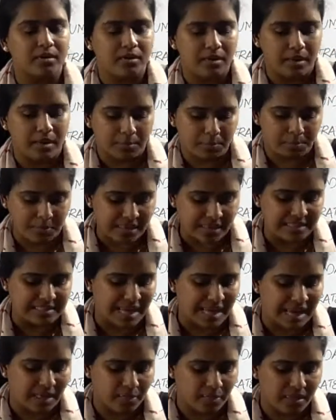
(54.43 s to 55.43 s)
pigs
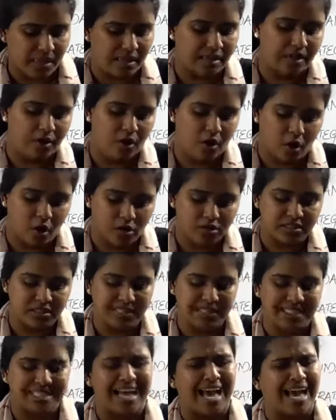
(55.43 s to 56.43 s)
and then
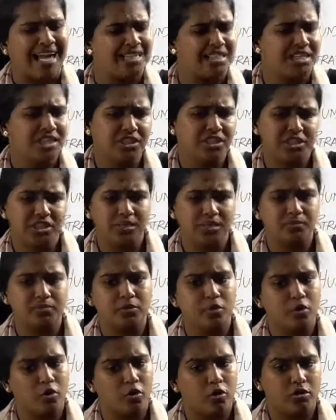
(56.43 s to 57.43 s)
horses, cattle, sheep,
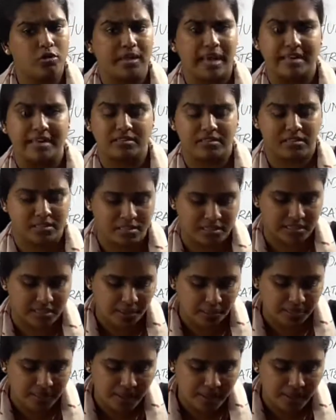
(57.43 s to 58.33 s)
goat, etc.